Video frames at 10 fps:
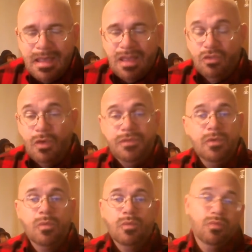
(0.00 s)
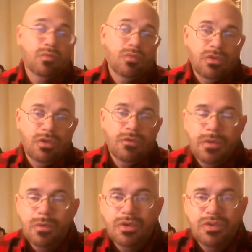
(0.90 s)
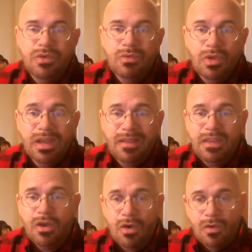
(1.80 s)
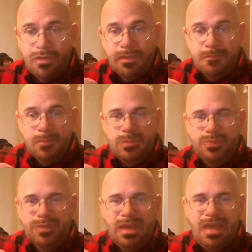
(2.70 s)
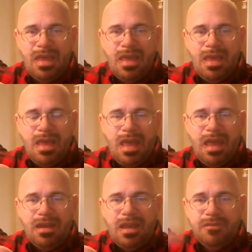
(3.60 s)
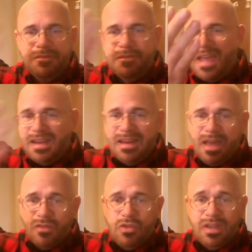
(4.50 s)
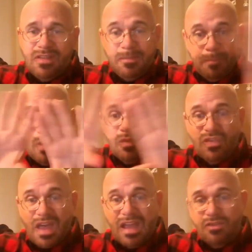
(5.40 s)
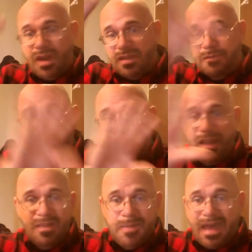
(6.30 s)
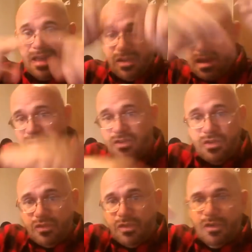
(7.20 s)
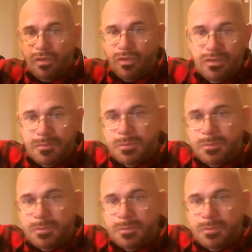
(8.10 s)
And so if you were to look at the Earth and flatten it out so you can see both sides, right? The front and the back. You got 2 circles.